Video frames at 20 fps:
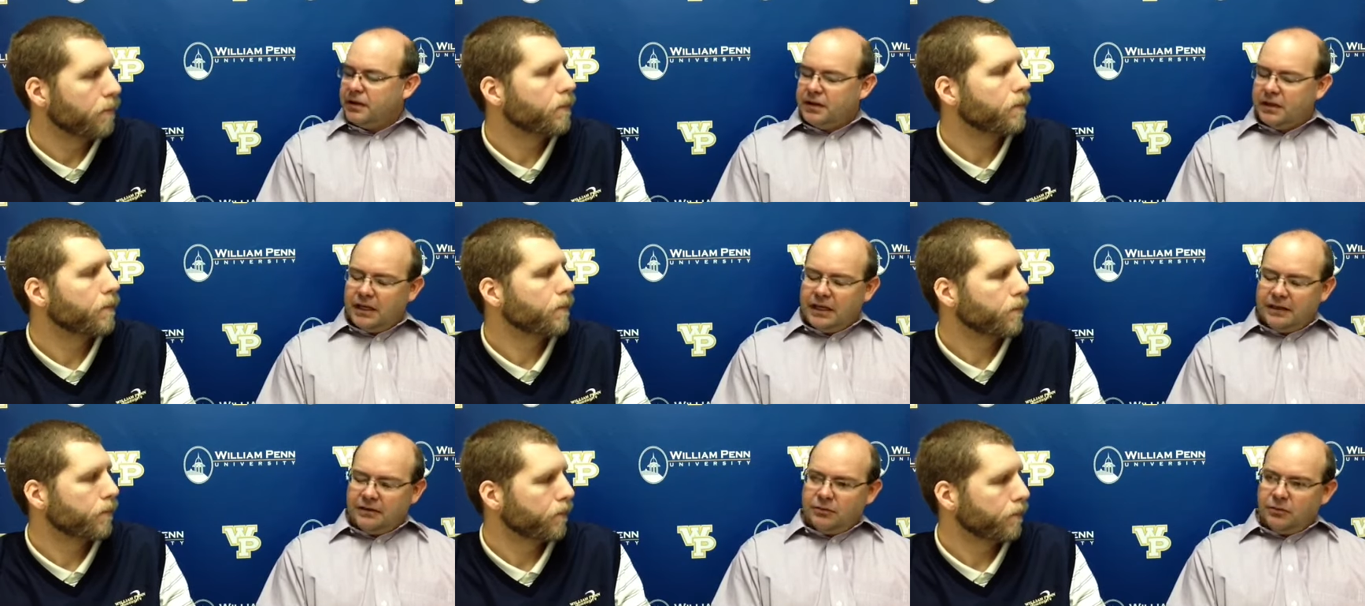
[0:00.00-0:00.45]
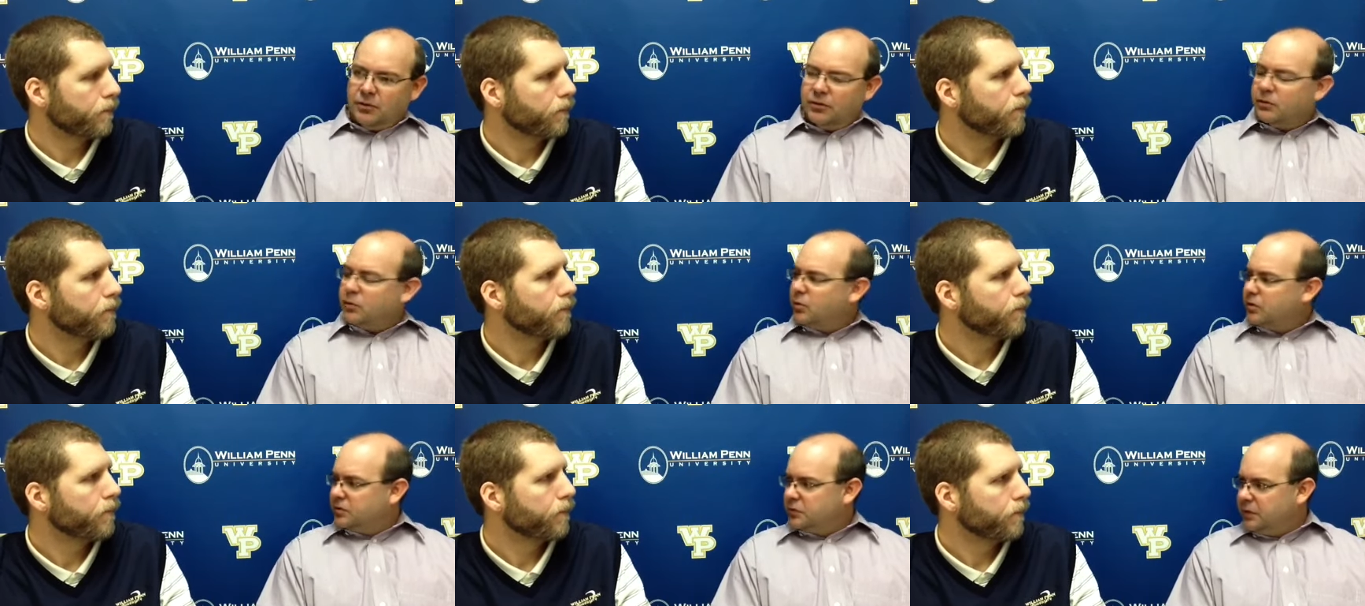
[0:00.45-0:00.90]
Speaker 1: Uh, of
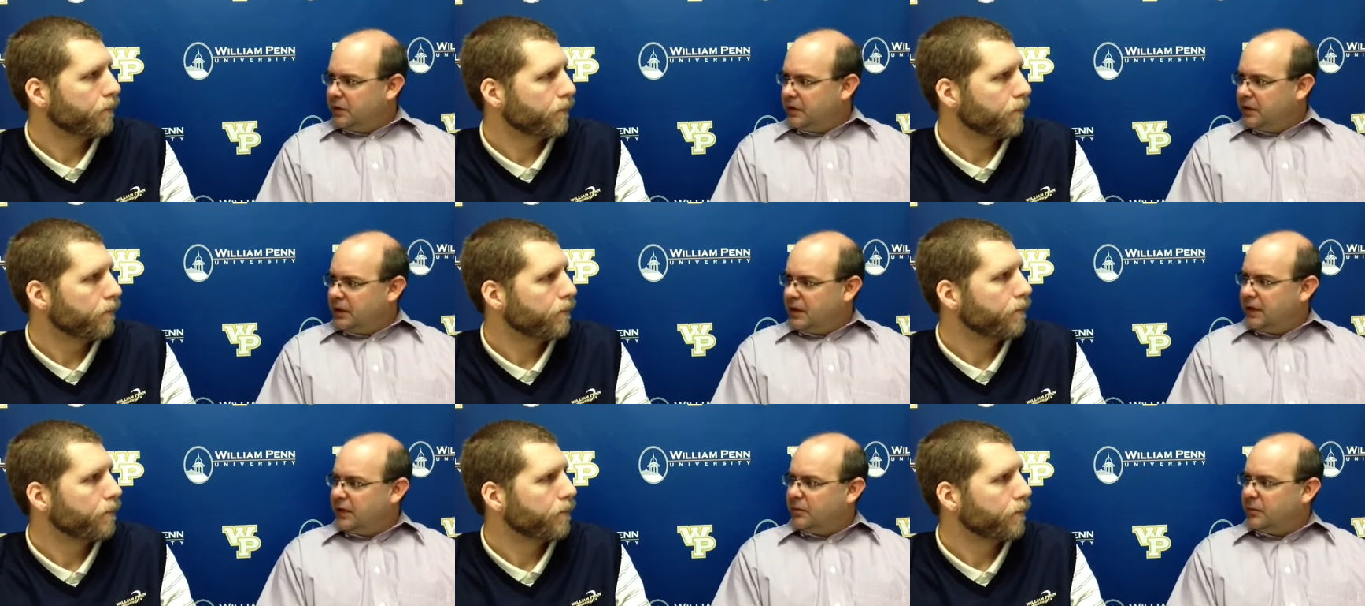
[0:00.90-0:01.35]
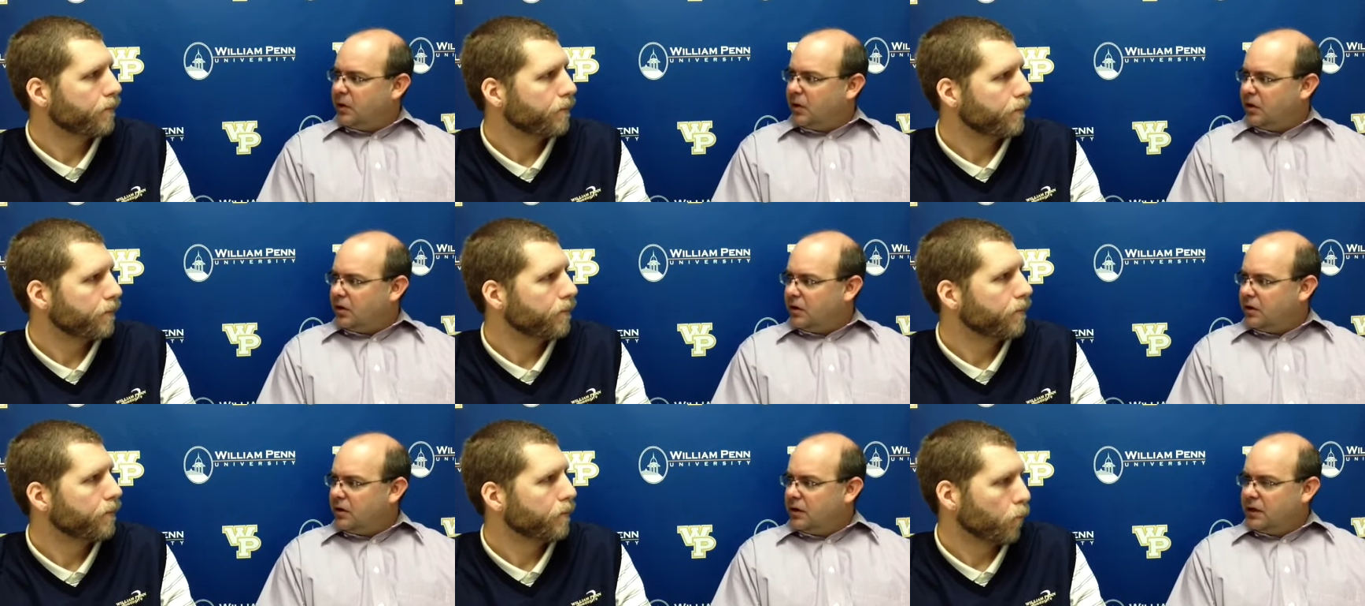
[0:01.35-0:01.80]
course, we didn't get them
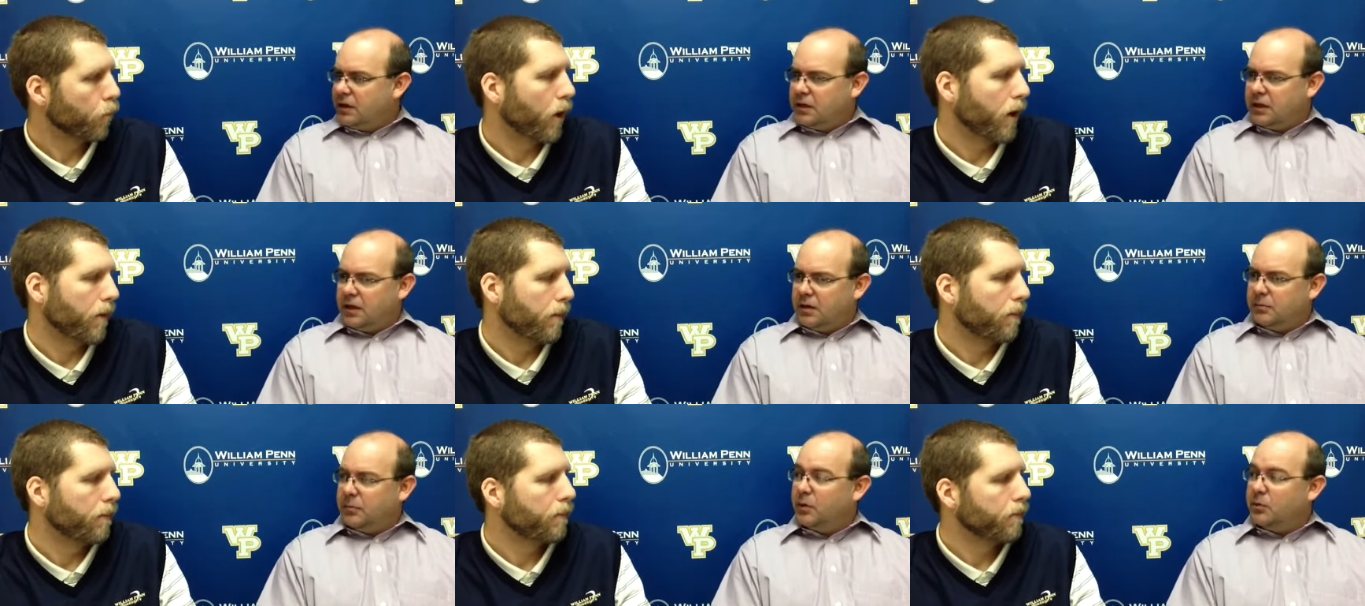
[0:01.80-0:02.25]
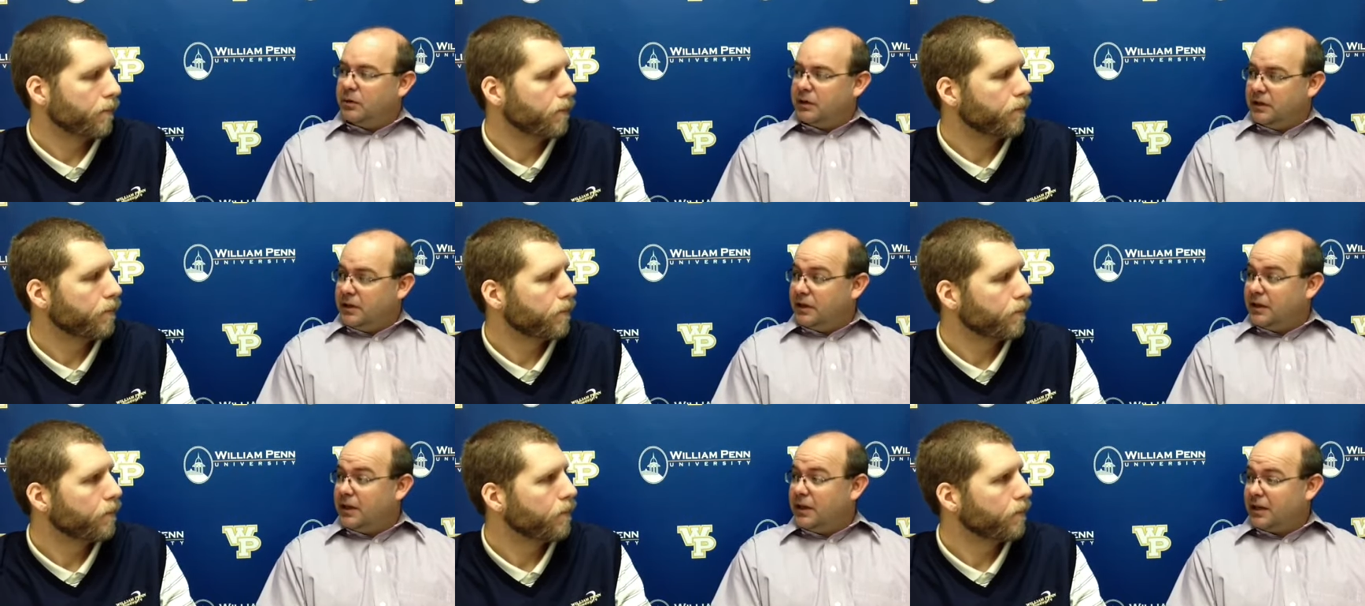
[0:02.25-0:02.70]
all, right. um, but we
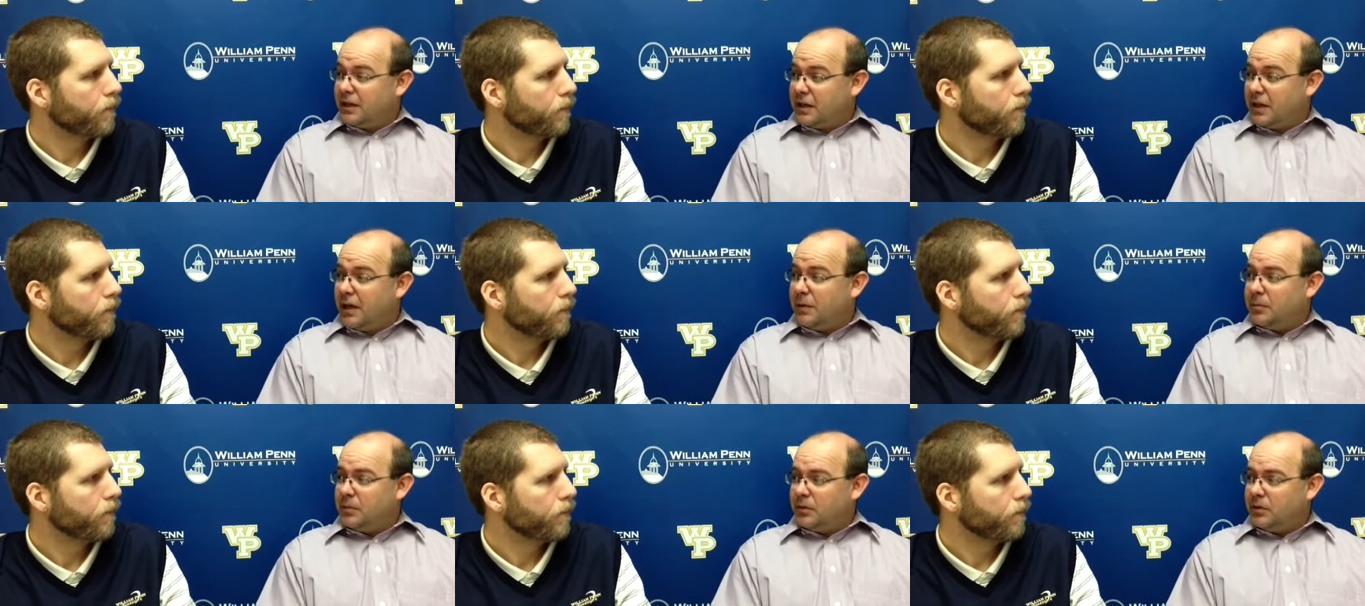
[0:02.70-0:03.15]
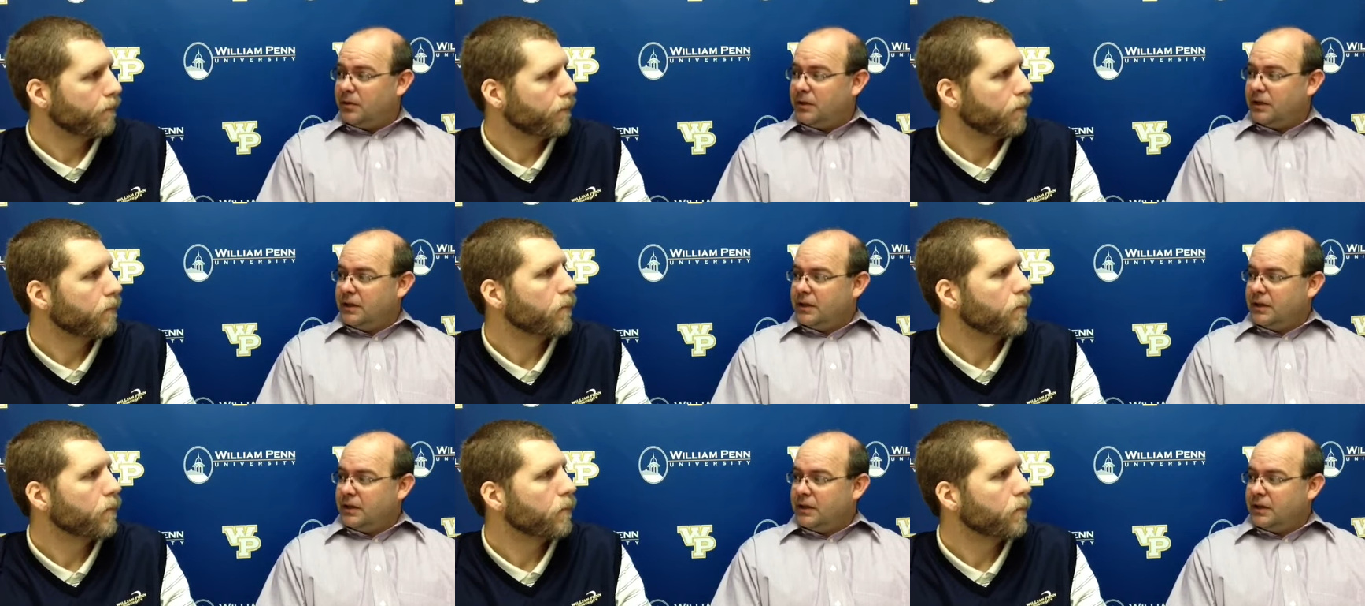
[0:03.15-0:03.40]
did get a couple.